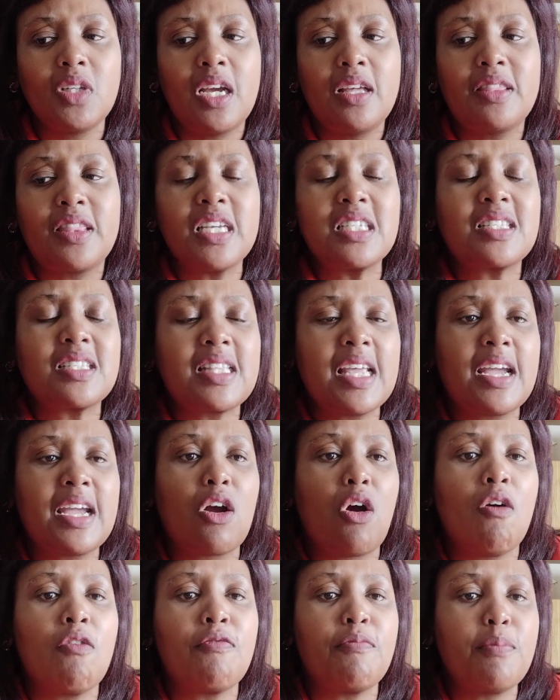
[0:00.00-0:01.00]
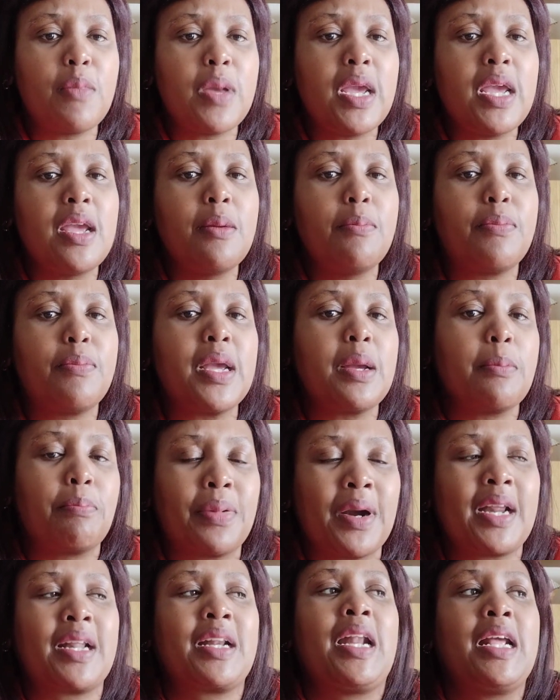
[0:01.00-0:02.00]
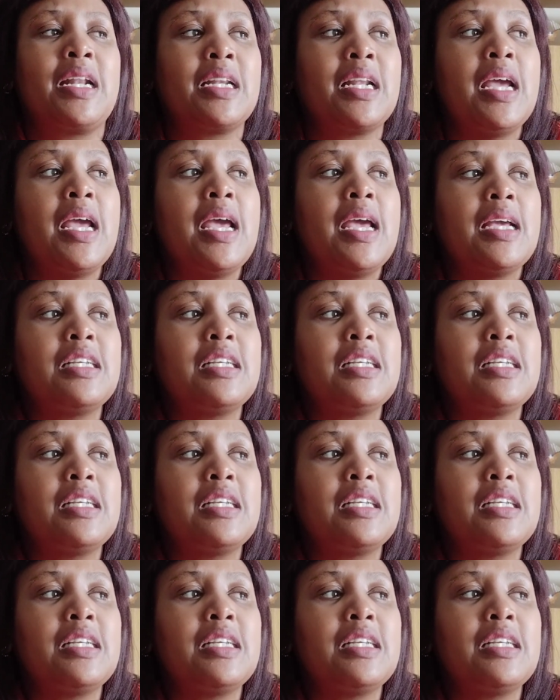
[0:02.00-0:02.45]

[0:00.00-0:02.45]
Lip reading: this thing of me being pregnant